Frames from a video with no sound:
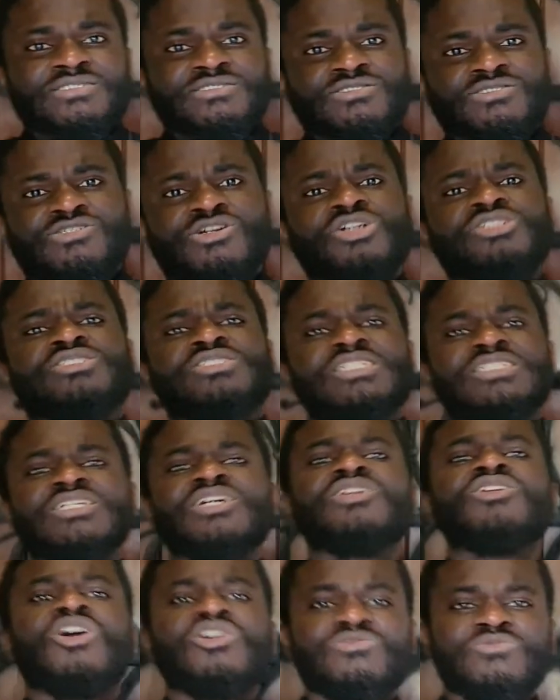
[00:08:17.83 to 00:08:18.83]
Trust in the
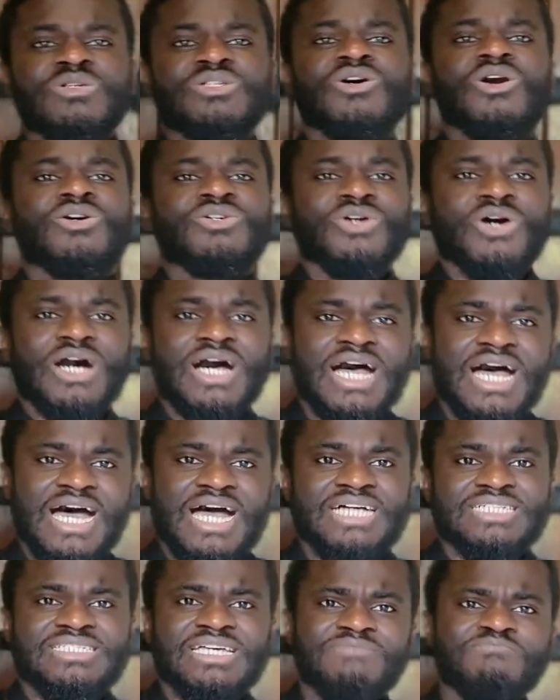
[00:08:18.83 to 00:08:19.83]
Lord with all your
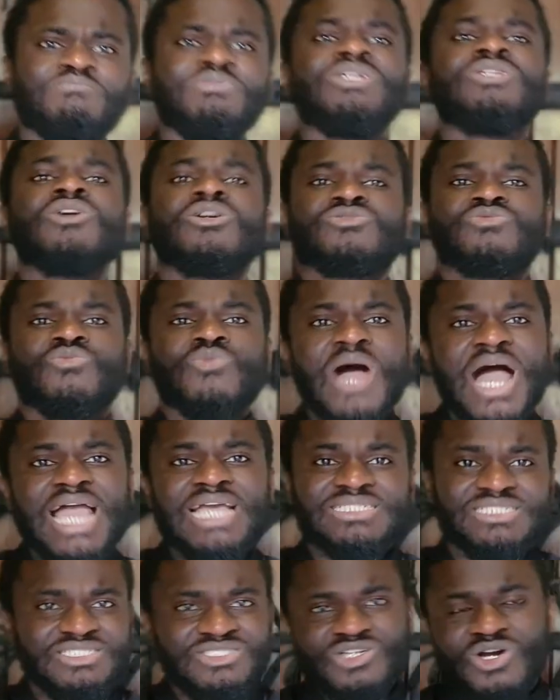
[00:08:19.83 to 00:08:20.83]
heart and be not
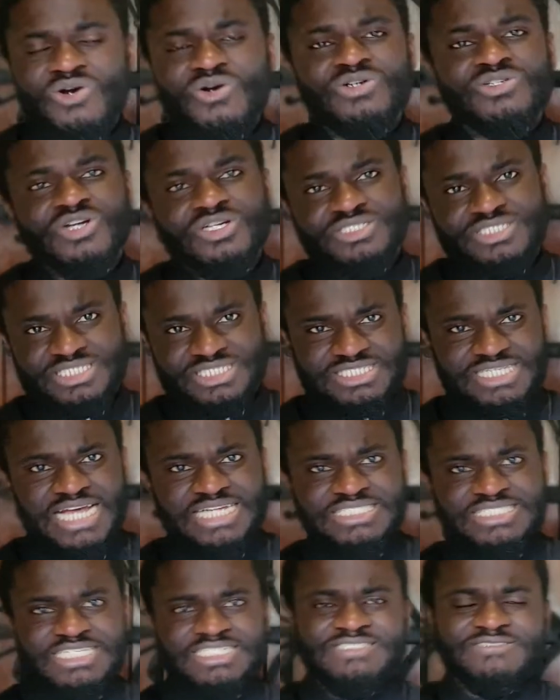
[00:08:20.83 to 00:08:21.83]
wise in your own
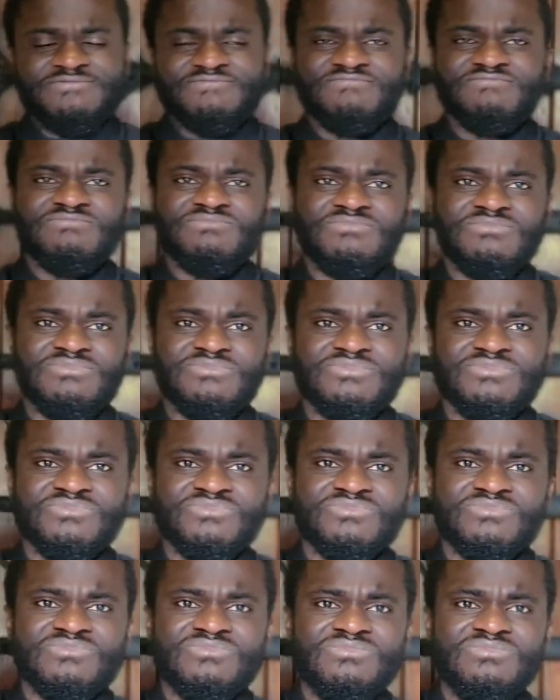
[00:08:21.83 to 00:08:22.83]
understanding.
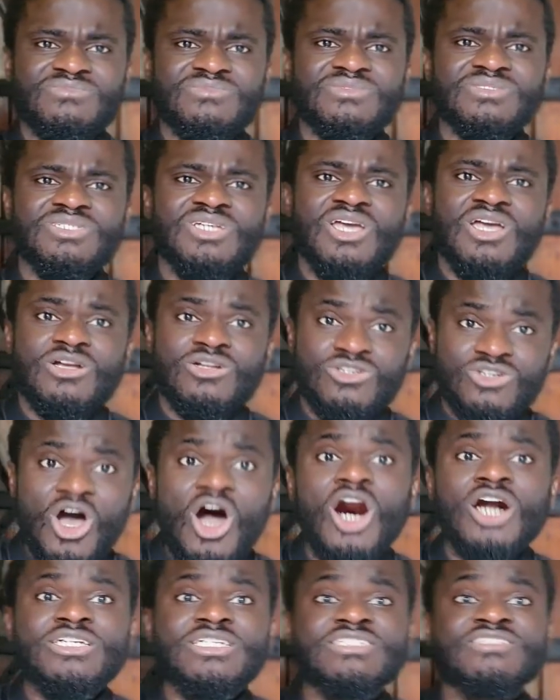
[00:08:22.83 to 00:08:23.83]

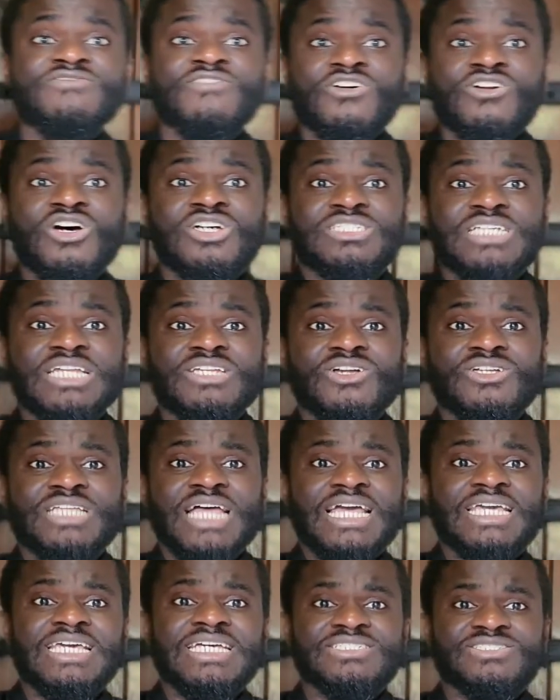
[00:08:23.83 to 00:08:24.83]
God is for us and not
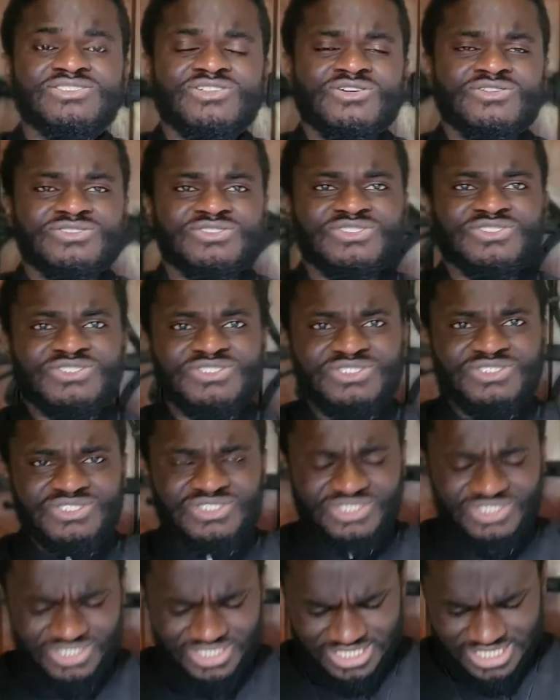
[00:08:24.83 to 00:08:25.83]
against us.
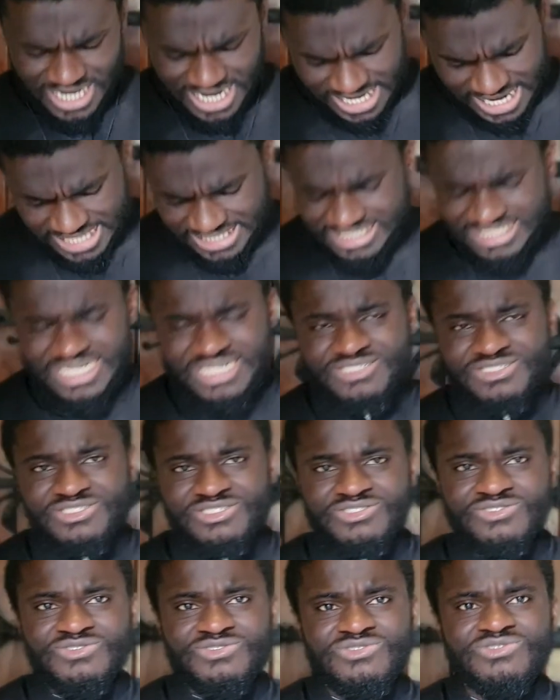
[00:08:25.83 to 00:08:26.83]
And I say to
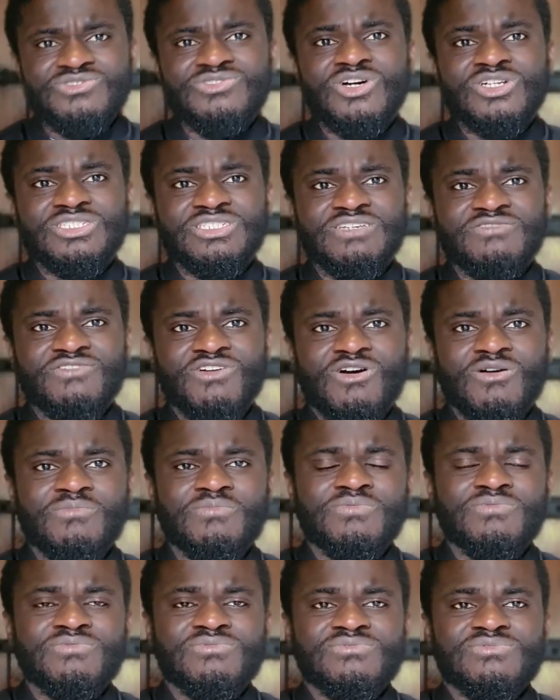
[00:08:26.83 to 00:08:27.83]
you, do not give up.
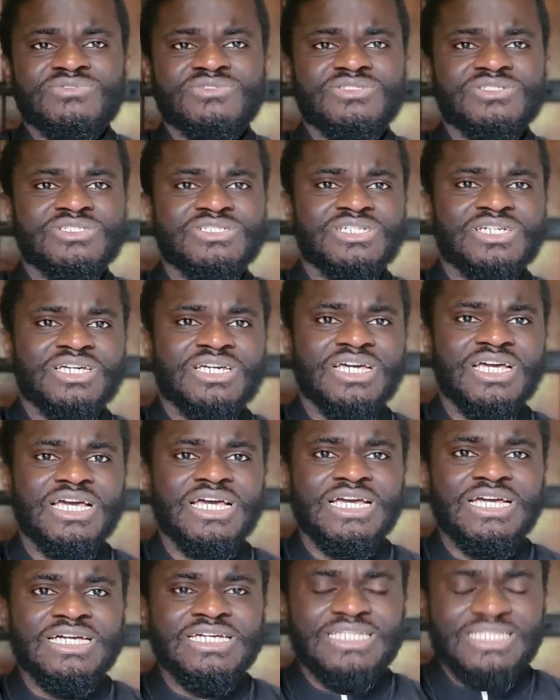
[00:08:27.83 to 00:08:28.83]

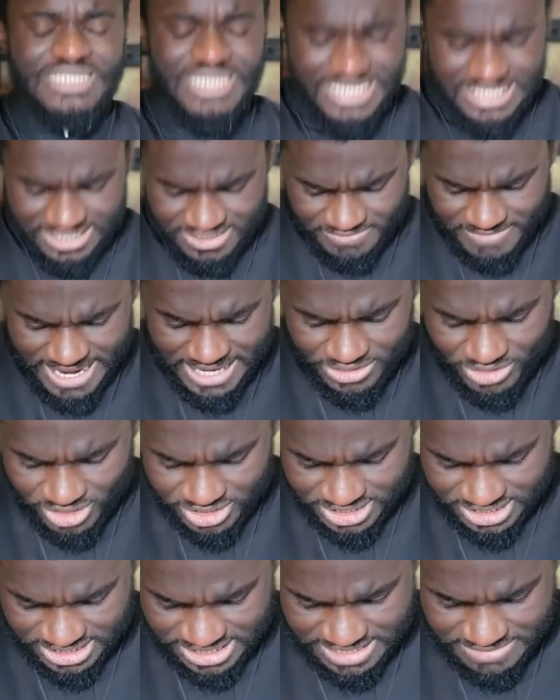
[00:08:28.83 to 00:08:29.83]
Things might not
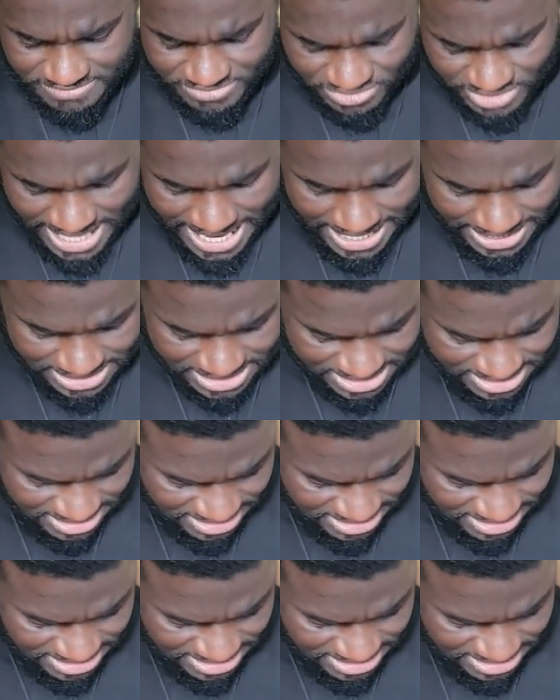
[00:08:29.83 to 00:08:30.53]
seem right.